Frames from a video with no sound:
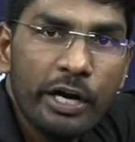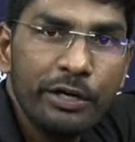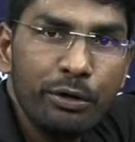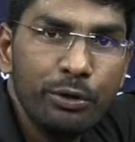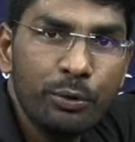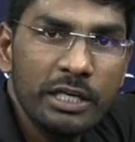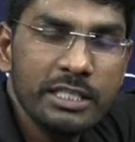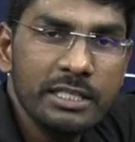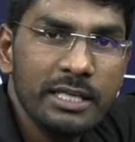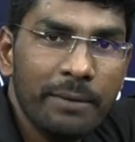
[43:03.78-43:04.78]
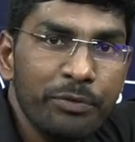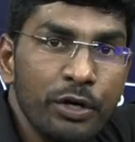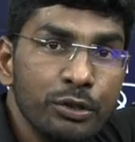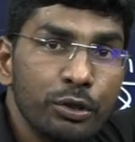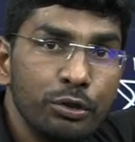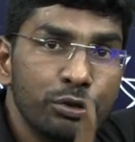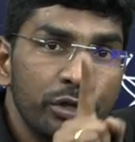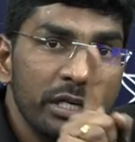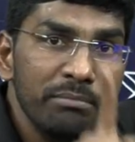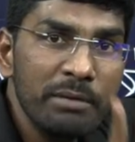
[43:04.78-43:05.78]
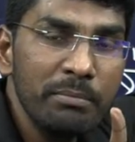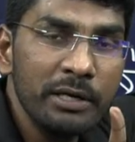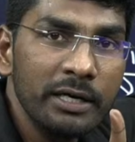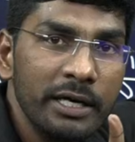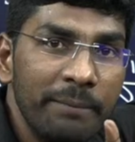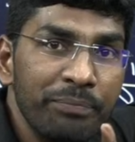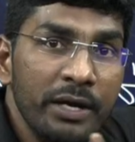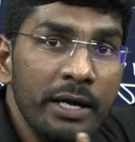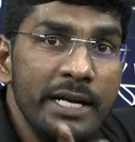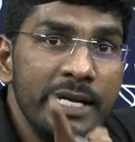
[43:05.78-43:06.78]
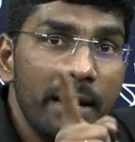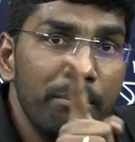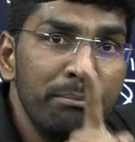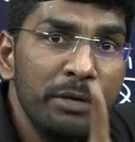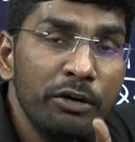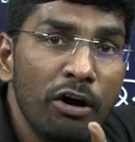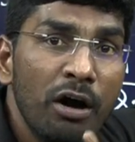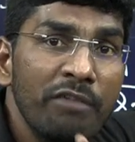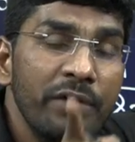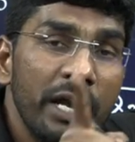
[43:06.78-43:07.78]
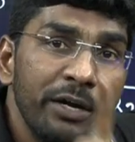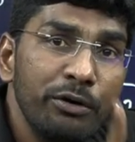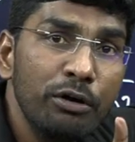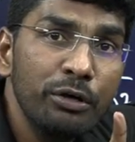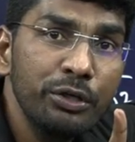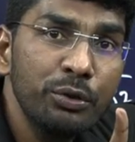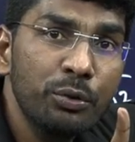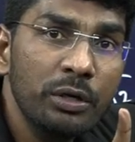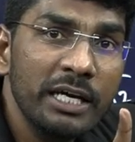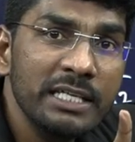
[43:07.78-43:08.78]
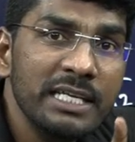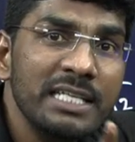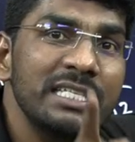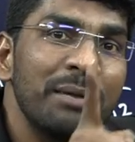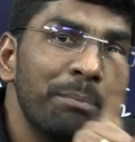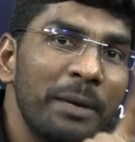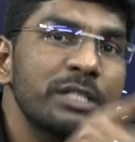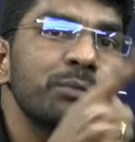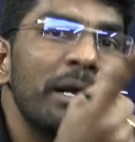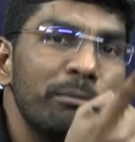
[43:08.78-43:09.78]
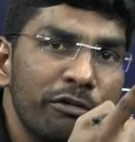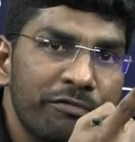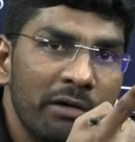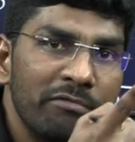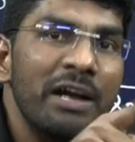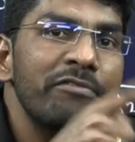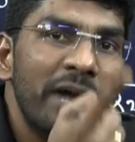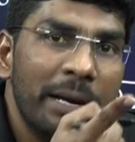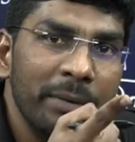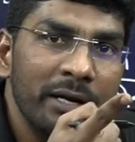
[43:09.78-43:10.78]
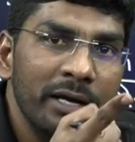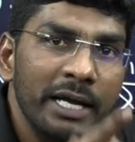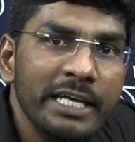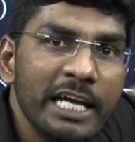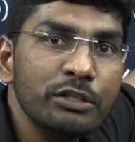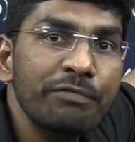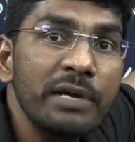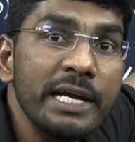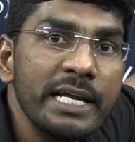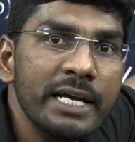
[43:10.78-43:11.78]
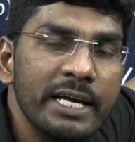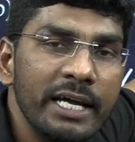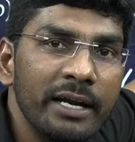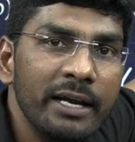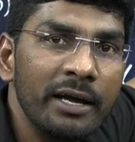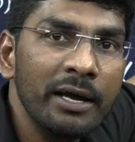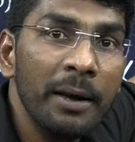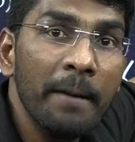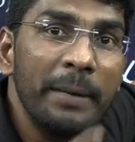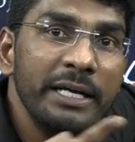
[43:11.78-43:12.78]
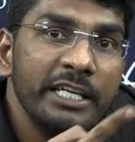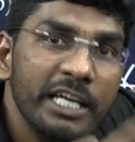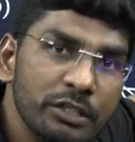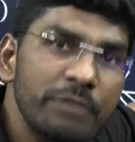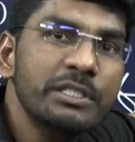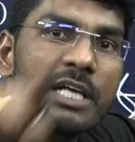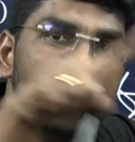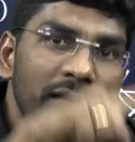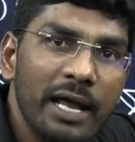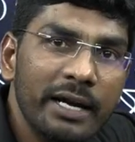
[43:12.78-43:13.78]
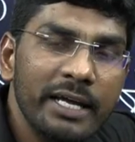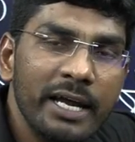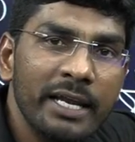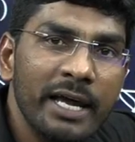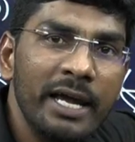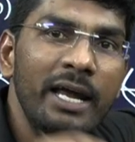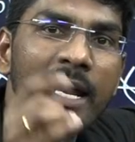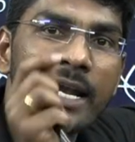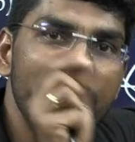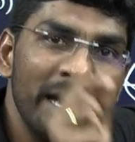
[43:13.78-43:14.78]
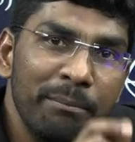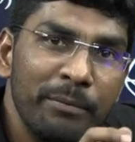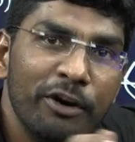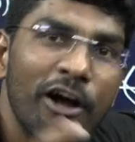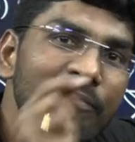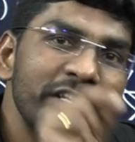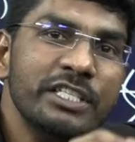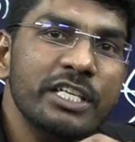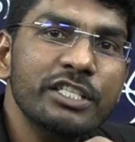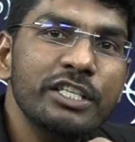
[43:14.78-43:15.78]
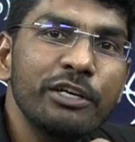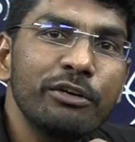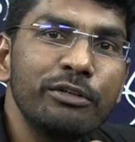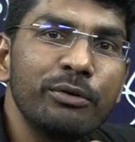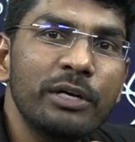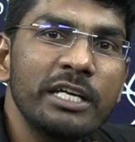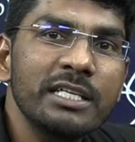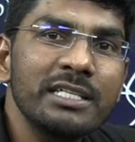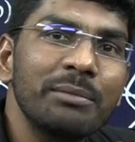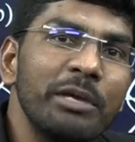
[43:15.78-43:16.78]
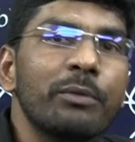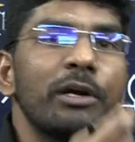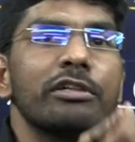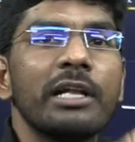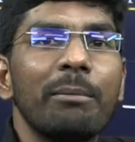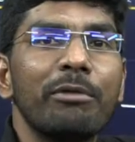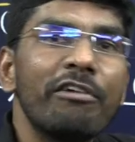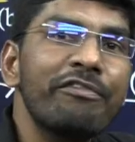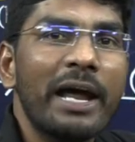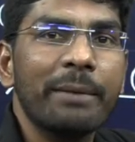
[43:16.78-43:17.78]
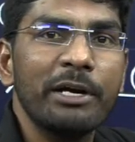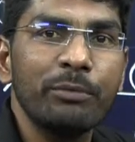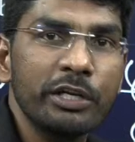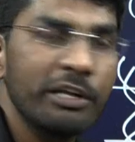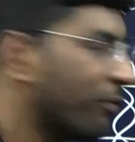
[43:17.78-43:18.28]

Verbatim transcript: endonuclease enzyme. So you should remember number of endonuclease enzyme plus one more fra one fragment in case of linear DNA. But in case of circular DNA, number of restriction endonuclease enzyme equal to the number of fragment what they